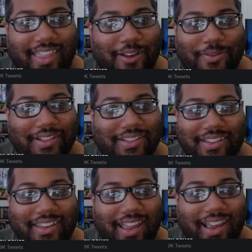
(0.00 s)
like once
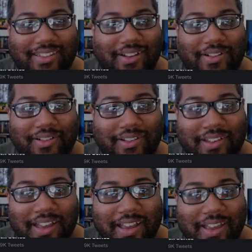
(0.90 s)
again, like I said earlier,
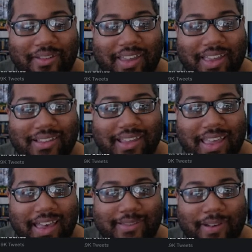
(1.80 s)
you can't say
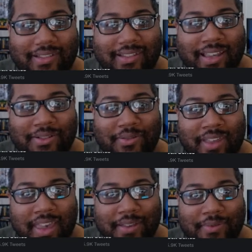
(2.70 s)
Xbox has no
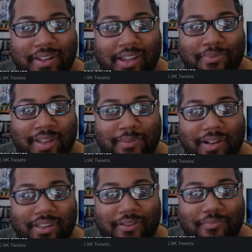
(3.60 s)
games, but then complain
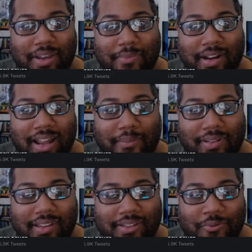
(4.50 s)
about them being
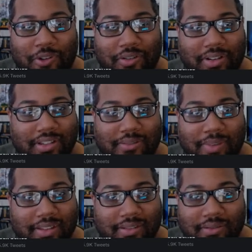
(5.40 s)
monopoly as well. It just
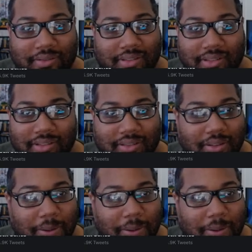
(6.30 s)
makes zero sense.